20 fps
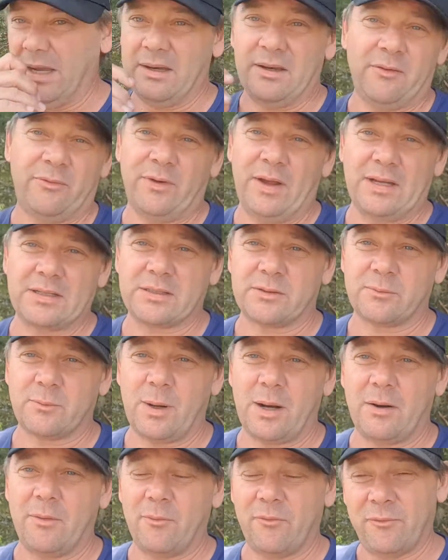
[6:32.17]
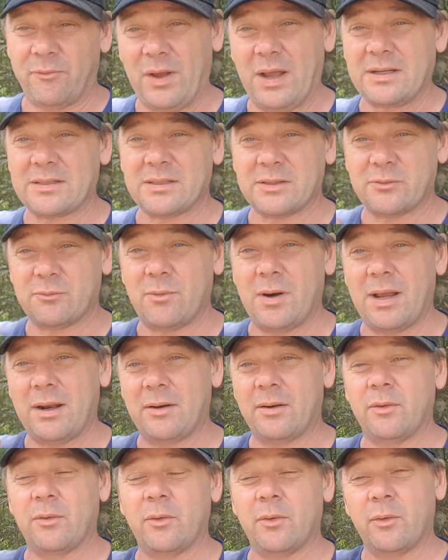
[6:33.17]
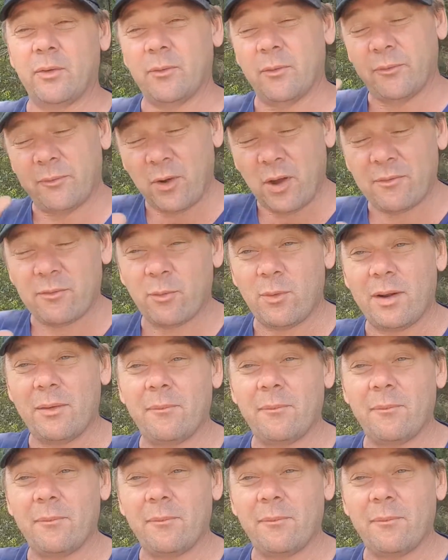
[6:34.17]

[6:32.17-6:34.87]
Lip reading: fastest run, 5